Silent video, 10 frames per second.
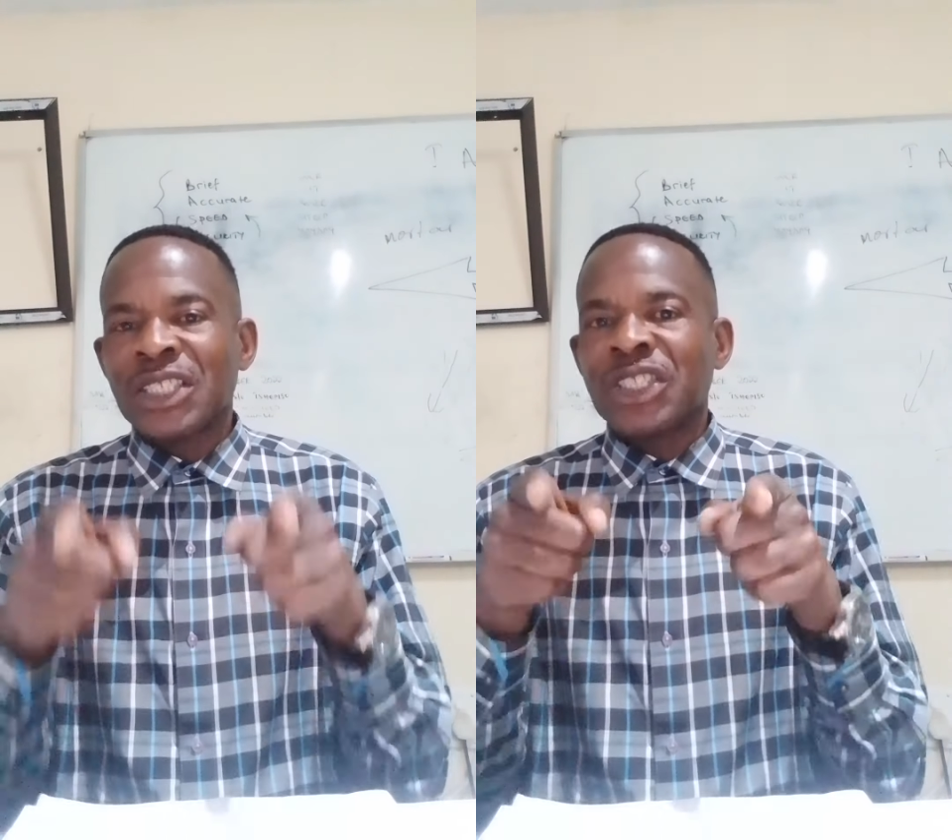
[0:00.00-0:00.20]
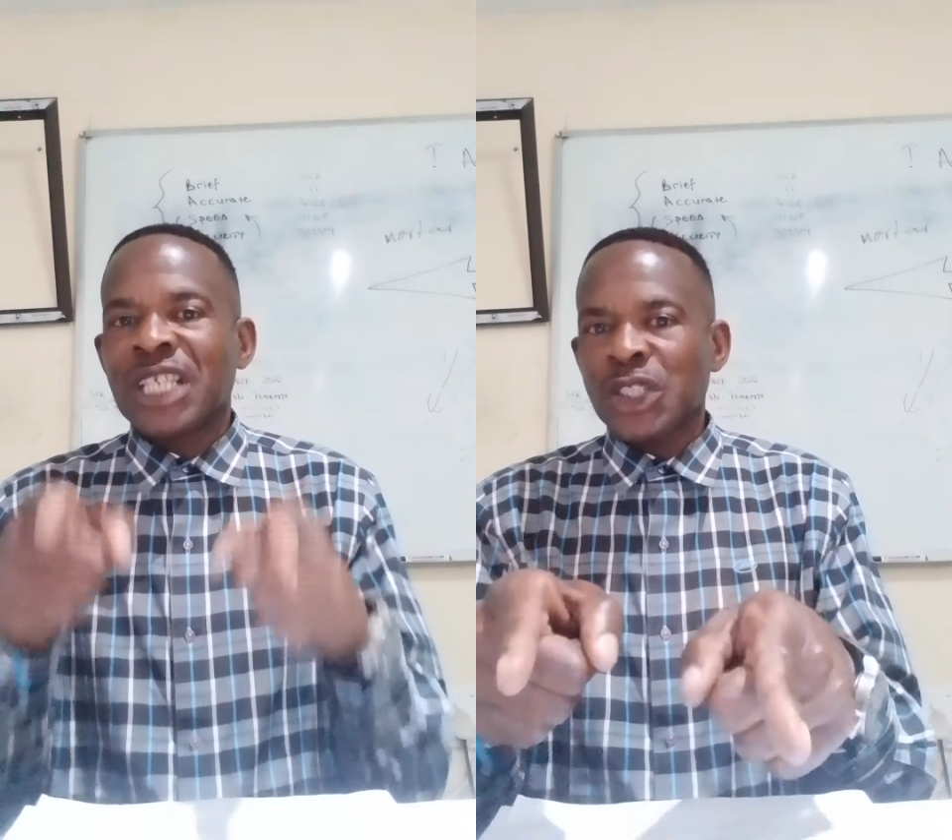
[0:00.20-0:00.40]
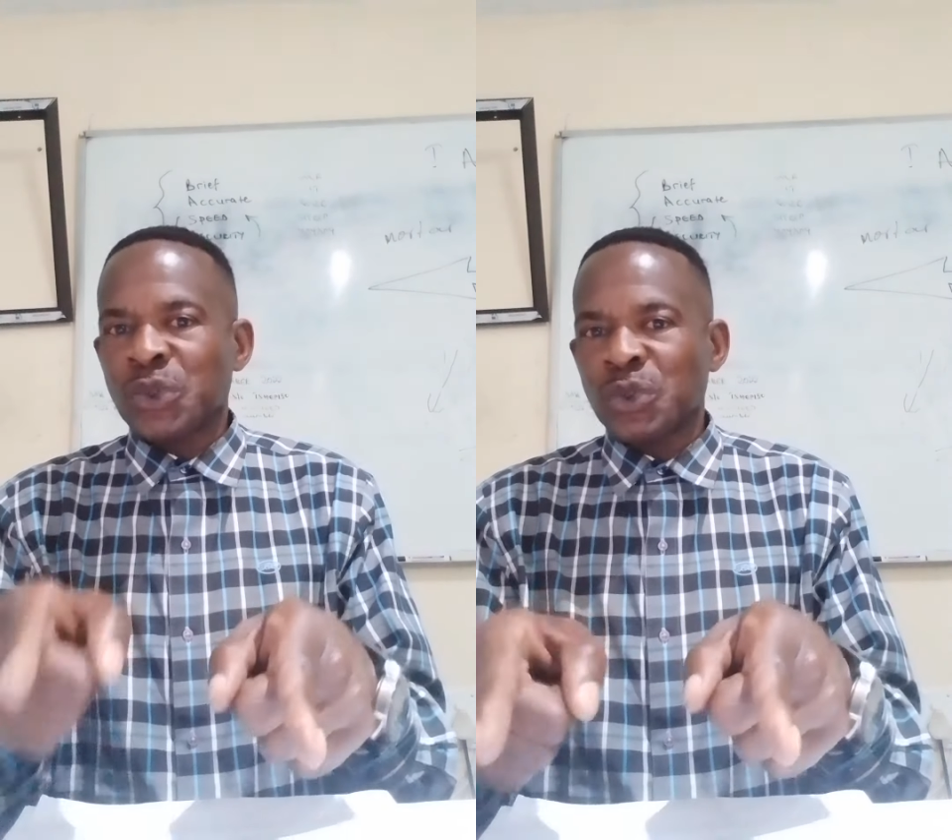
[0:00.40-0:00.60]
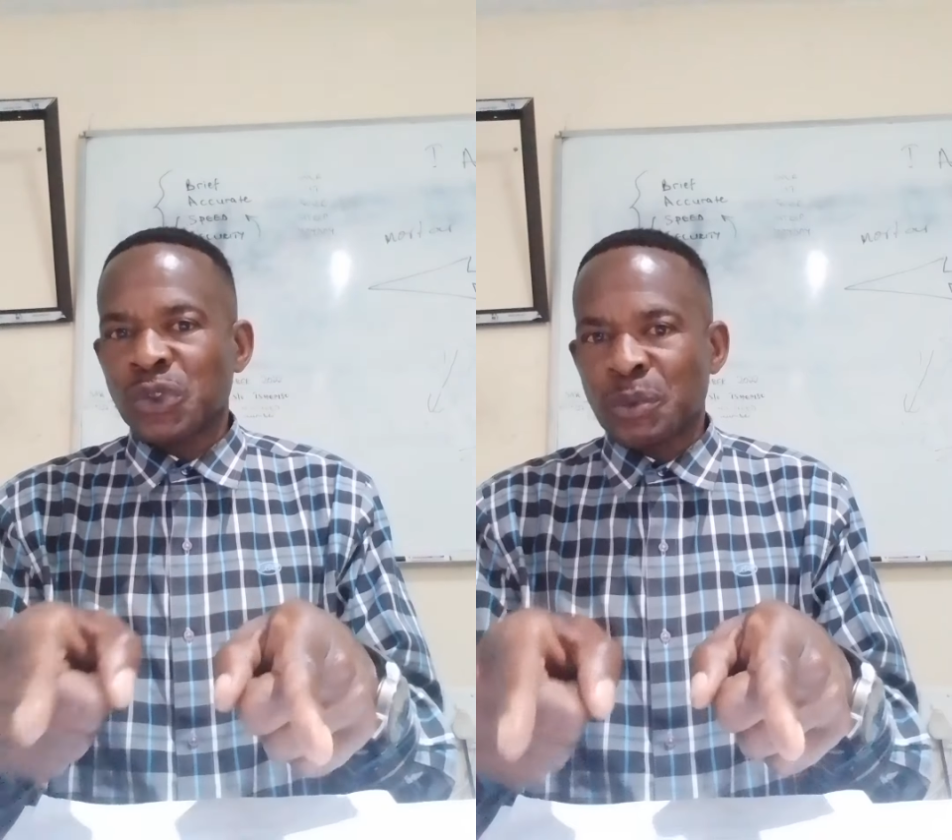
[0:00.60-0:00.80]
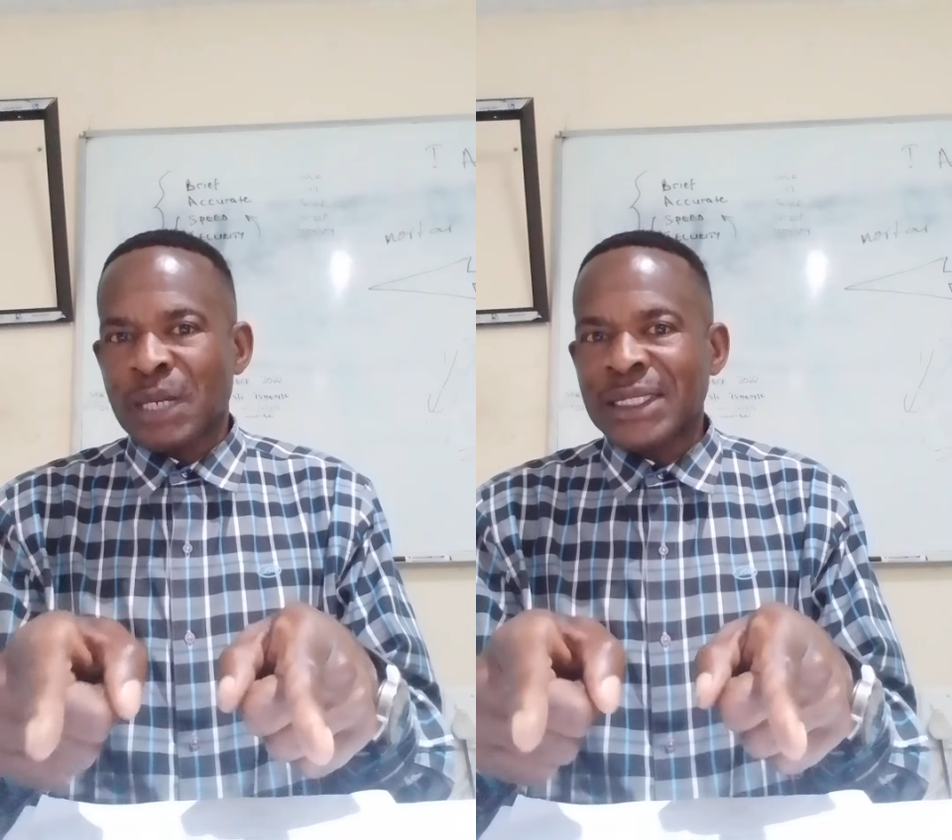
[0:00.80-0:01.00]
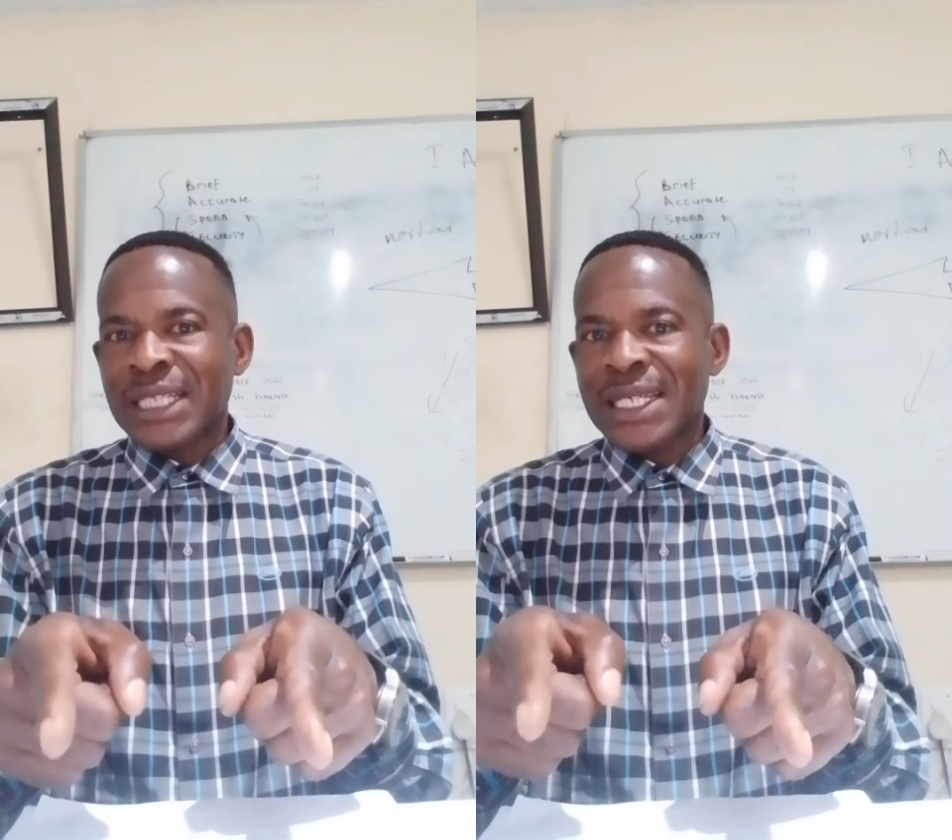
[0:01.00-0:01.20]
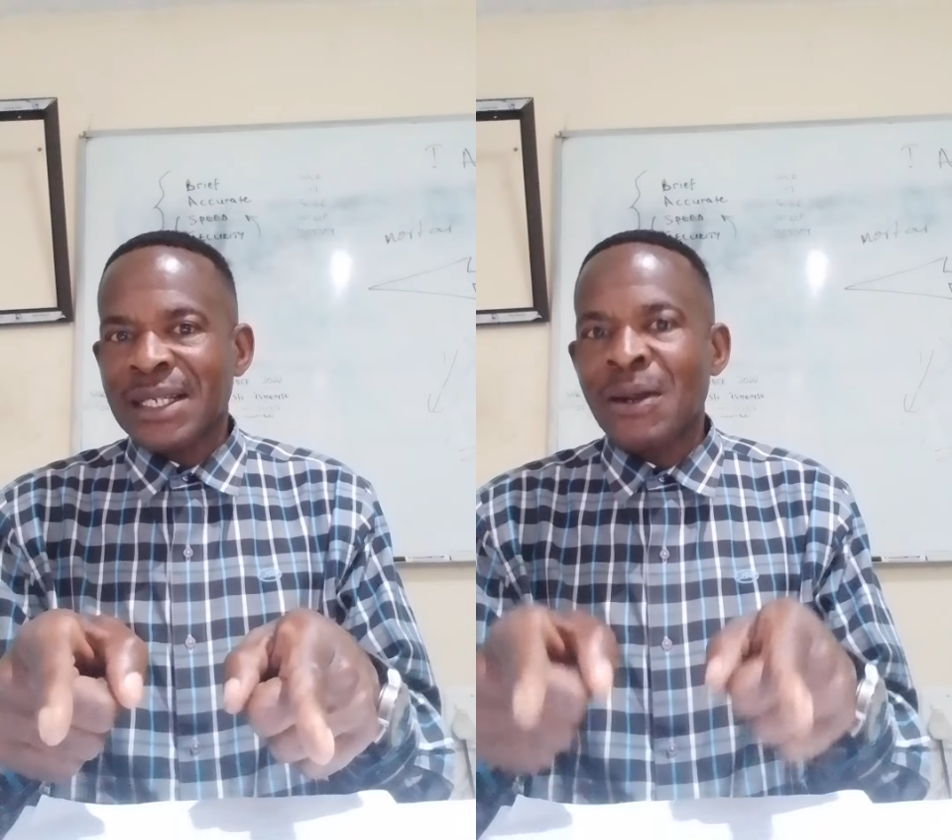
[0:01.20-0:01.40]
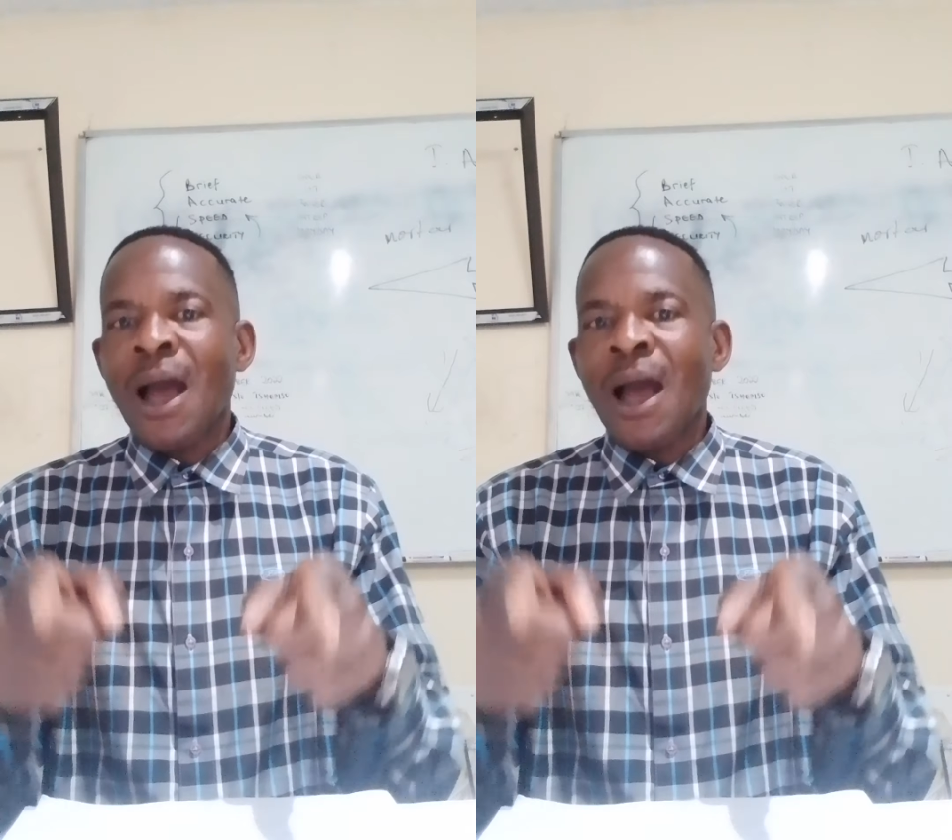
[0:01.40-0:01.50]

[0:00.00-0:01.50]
Stay tuned to my channel.